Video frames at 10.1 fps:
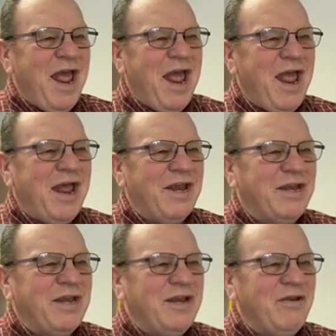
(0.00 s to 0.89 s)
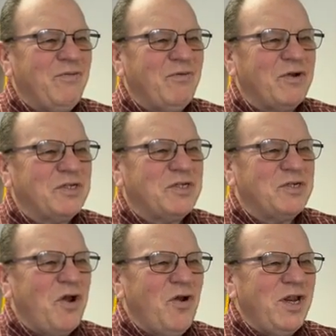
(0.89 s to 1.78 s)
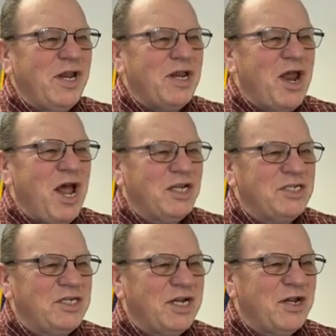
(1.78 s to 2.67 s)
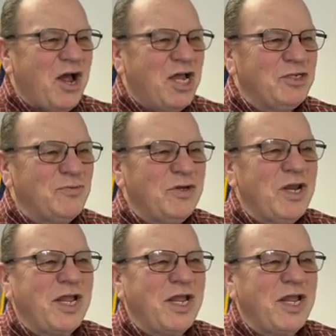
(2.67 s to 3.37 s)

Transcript: and was totally a Gnostic gospel,